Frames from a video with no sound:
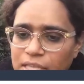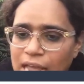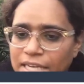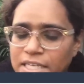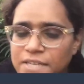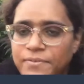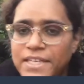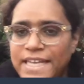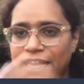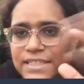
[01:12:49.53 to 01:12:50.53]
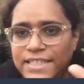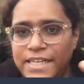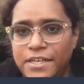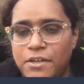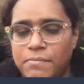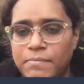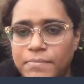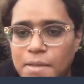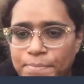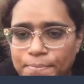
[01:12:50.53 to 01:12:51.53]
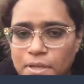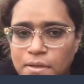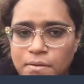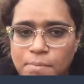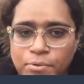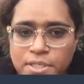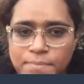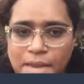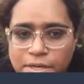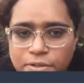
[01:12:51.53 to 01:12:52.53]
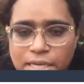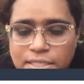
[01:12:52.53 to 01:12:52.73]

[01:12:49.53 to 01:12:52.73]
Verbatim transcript: I didn't even get a, um, a, a printed manual.